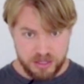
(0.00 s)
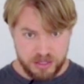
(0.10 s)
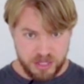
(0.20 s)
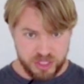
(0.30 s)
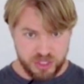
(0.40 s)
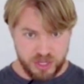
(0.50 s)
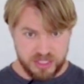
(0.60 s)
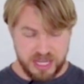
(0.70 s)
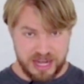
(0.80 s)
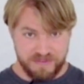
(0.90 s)
you can start
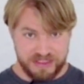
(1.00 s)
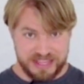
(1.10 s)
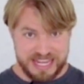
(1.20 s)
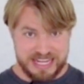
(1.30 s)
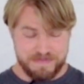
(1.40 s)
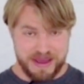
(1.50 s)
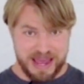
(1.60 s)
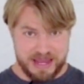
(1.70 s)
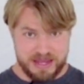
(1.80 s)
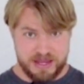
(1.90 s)
to kind of lean
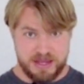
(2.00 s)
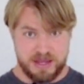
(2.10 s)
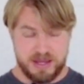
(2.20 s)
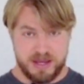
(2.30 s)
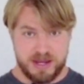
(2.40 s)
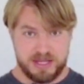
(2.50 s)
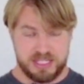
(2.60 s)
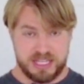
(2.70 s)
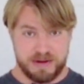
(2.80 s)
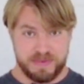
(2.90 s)
back and
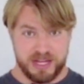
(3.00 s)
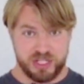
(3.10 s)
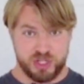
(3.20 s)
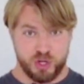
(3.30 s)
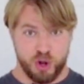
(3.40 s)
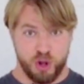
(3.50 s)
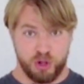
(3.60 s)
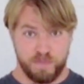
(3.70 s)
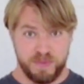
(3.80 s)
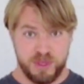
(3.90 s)
sit up nice and tall.
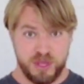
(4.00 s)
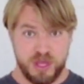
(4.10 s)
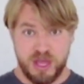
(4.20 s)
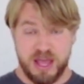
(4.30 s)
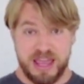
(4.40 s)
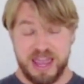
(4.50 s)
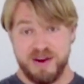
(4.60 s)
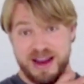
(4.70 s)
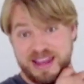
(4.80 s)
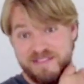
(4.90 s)
Here
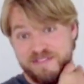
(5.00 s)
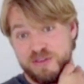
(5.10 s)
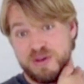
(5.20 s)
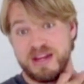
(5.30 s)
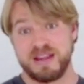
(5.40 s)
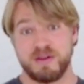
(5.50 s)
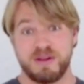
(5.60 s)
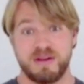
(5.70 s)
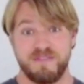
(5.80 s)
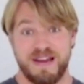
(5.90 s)
you can,
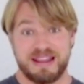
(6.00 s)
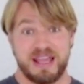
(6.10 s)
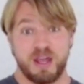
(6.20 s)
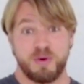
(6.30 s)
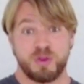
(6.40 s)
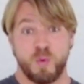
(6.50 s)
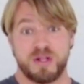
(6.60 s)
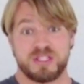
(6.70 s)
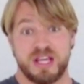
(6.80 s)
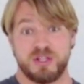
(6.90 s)
if I let go at the
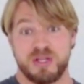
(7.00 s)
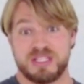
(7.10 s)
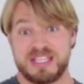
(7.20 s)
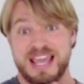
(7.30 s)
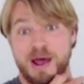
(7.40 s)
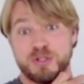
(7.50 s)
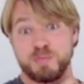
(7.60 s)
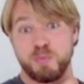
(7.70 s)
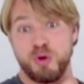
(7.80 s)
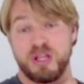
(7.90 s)
one side, you can see how it's
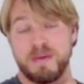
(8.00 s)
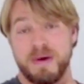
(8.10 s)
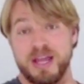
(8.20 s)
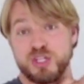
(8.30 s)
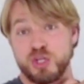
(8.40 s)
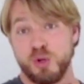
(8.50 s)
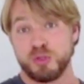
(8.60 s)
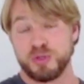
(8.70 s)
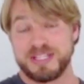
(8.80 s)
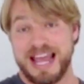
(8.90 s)
pulling my
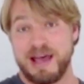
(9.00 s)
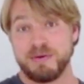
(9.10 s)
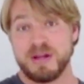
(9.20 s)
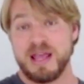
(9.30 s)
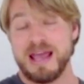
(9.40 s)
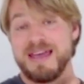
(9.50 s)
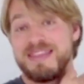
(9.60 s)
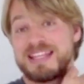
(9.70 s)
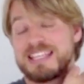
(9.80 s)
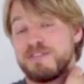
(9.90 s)
shoulder down.
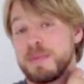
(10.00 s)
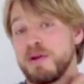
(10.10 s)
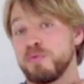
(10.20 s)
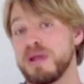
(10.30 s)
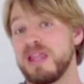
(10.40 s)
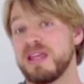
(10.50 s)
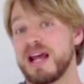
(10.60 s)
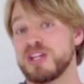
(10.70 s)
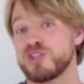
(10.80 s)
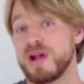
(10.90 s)
That's giving me a really
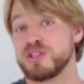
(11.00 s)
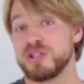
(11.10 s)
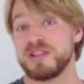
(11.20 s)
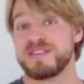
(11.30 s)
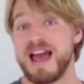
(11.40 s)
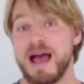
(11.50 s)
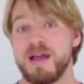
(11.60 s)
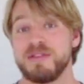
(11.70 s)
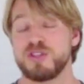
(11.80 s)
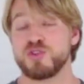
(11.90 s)
nice stretch in
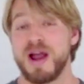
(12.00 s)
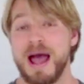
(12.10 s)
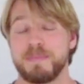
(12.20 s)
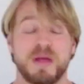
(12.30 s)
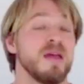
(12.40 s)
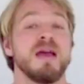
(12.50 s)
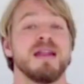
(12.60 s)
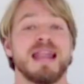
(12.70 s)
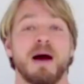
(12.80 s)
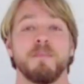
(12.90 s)
the trap.
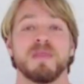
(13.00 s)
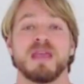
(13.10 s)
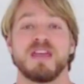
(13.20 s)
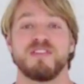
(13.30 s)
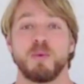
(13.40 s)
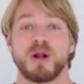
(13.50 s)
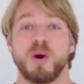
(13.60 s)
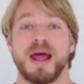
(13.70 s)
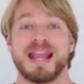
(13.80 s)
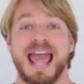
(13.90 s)
Now, if I want to go
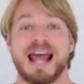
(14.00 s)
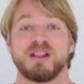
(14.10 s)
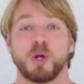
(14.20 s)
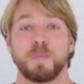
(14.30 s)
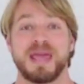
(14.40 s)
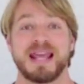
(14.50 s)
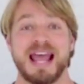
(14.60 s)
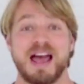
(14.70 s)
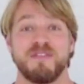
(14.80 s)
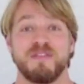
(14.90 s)
ahead and add a little
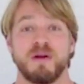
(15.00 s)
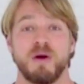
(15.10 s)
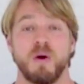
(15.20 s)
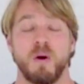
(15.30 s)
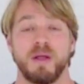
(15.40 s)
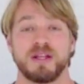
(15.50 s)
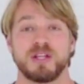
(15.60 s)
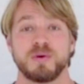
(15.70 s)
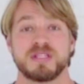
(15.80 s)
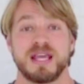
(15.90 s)
PNF, all I
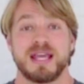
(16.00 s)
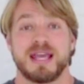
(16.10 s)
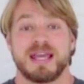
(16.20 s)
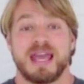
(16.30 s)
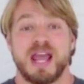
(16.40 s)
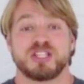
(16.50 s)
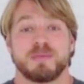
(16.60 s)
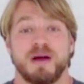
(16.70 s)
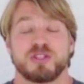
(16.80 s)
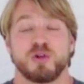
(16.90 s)
do is engage the
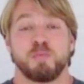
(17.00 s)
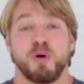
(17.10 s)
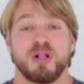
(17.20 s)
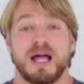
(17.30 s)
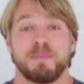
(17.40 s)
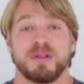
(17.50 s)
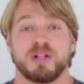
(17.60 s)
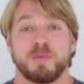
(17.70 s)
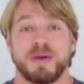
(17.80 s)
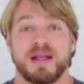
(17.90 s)
muscle, pull up a
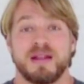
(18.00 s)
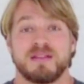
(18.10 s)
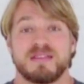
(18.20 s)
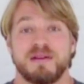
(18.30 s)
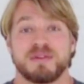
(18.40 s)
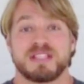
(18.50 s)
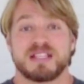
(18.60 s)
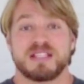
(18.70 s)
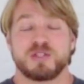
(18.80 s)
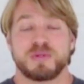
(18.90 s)
little bit into that
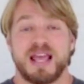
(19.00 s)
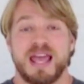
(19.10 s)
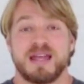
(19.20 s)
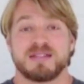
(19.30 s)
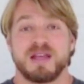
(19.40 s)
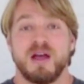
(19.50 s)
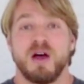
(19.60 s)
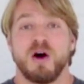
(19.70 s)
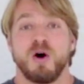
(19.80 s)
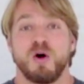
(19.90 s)
resistance with the hands,
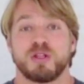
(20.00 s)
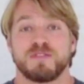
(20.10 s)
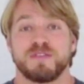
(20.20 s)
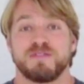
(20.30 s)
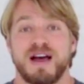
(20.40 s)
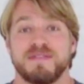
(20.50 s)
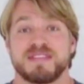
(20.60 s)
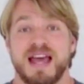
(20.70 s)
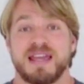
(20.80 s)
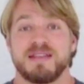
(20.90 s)
hold it for 5
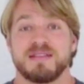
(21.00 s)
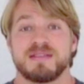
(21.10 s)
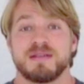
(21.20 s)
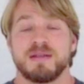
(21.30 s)
seconds,